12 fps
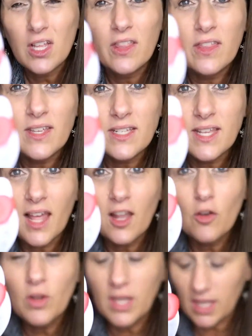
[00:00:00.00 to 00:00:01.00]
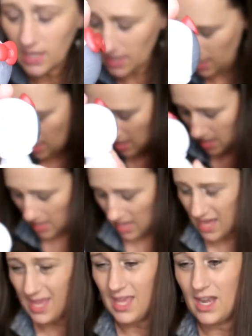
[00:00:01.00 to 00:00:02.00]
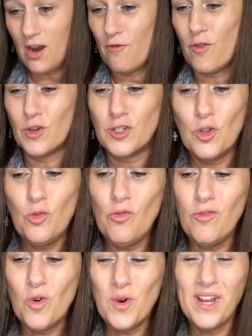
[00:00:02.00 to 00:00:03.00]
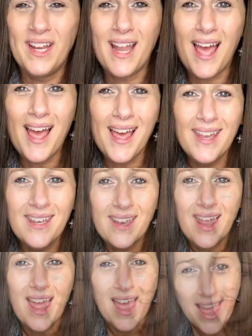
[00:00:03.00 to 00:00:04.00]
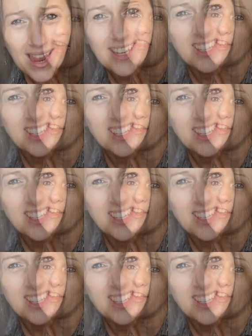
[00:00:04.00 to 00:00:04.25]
than this Hello Kitty. And for $2.49, heck,